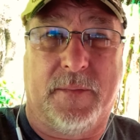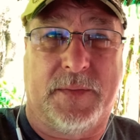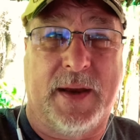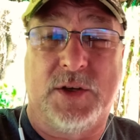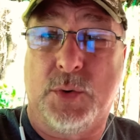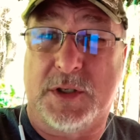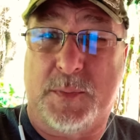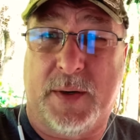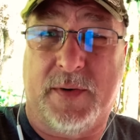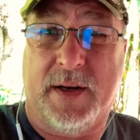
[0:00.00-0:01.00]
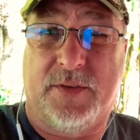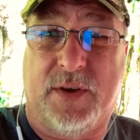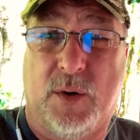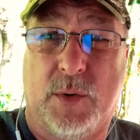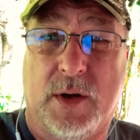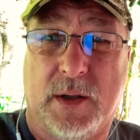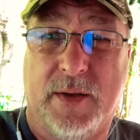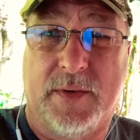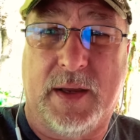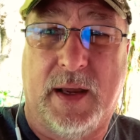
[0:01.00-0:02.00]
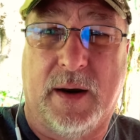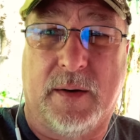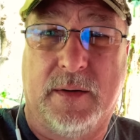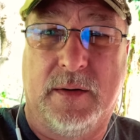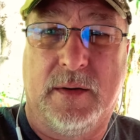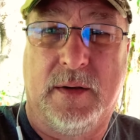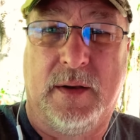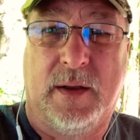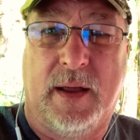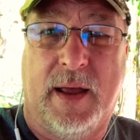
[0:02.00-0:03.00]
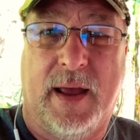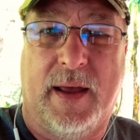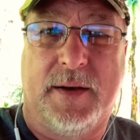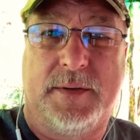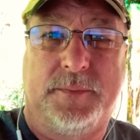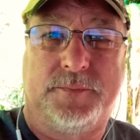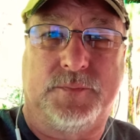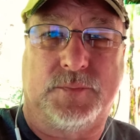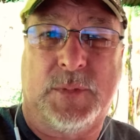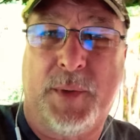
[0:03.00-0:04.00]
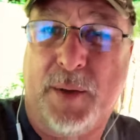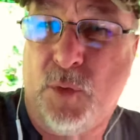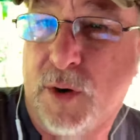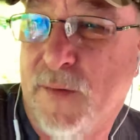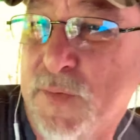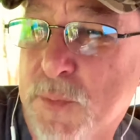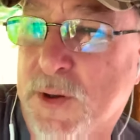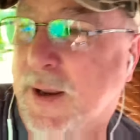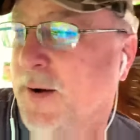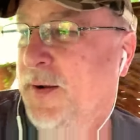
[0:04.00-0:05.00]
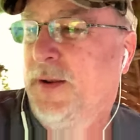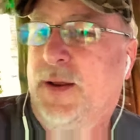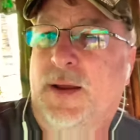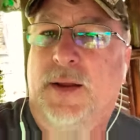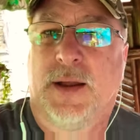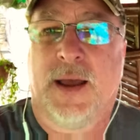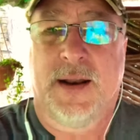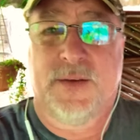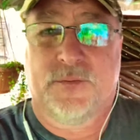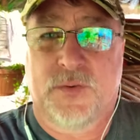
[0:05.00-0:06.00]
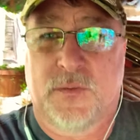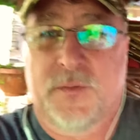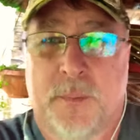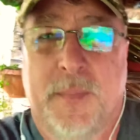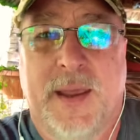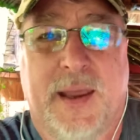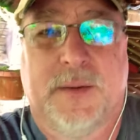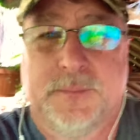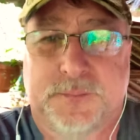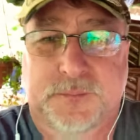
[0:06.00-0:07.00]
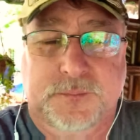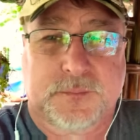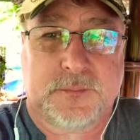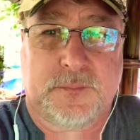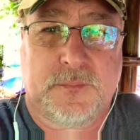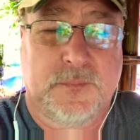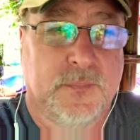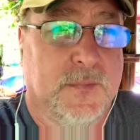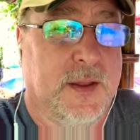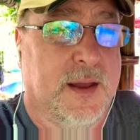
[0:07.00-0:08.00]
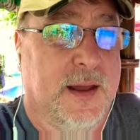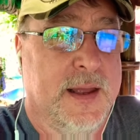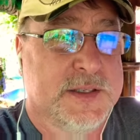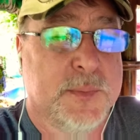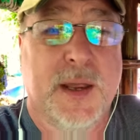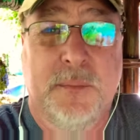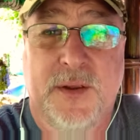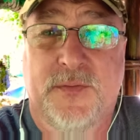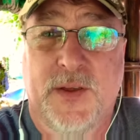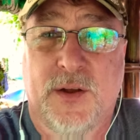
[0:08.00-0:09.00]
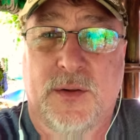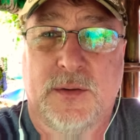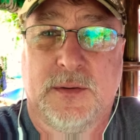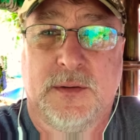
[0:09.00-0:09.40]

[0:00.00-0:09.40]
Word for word: thing to experience here when you're living here. And let me get more comfortable here. And it, for, for me, it's made me feel